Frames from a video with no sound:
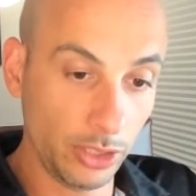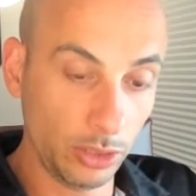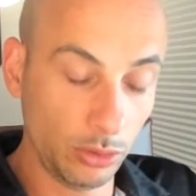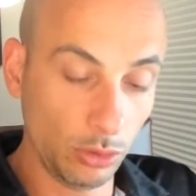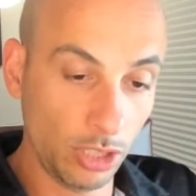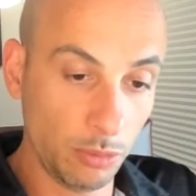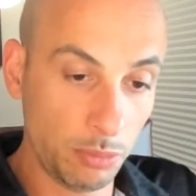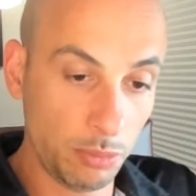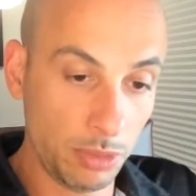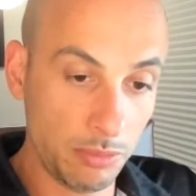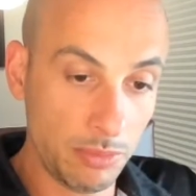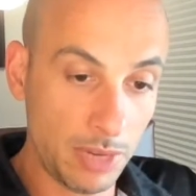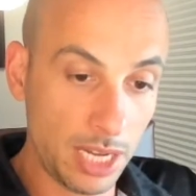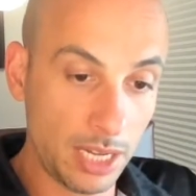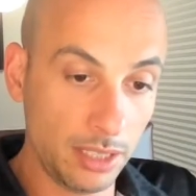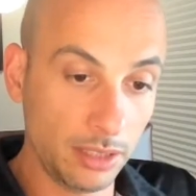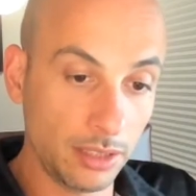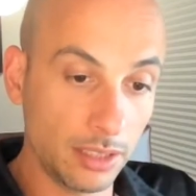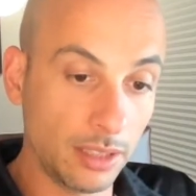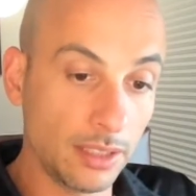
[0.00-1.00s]
to keep in
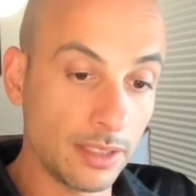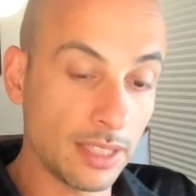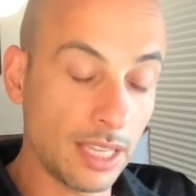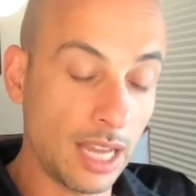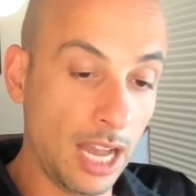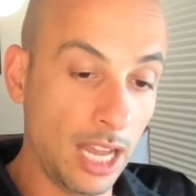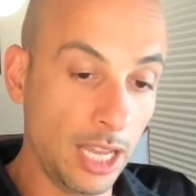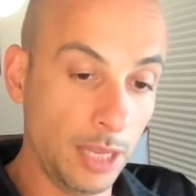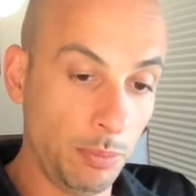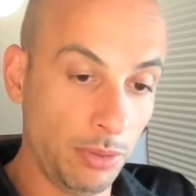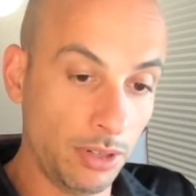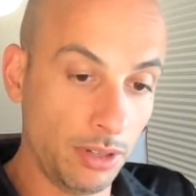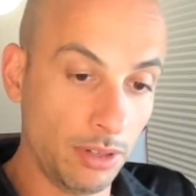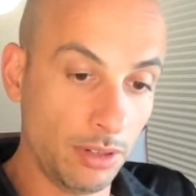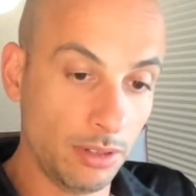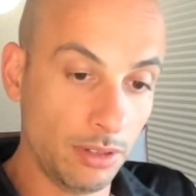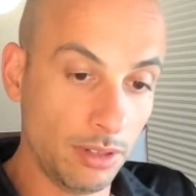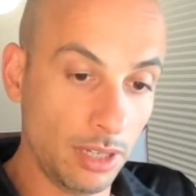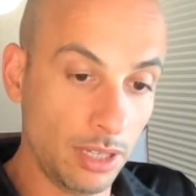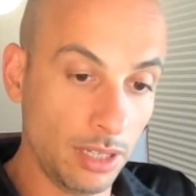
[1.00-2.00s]
mind that is
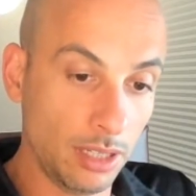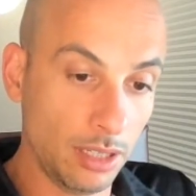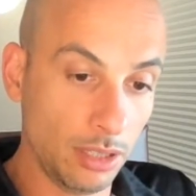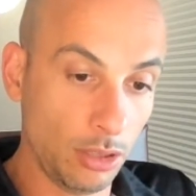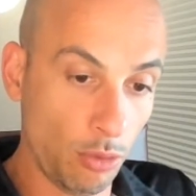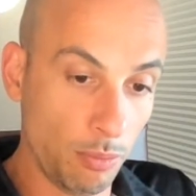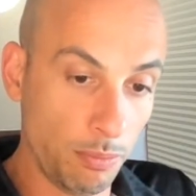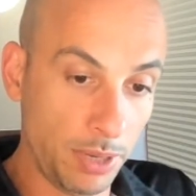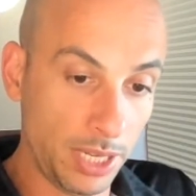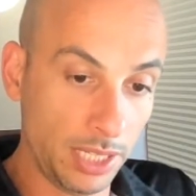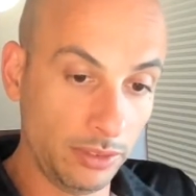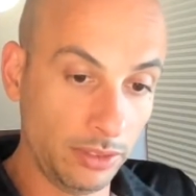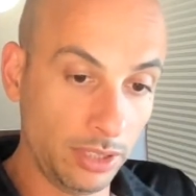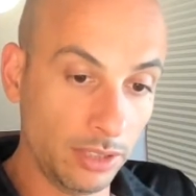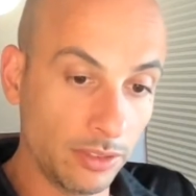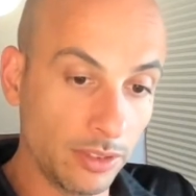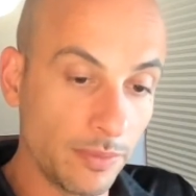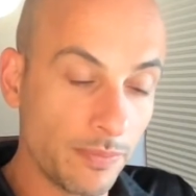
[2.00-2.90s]
hyper competitive.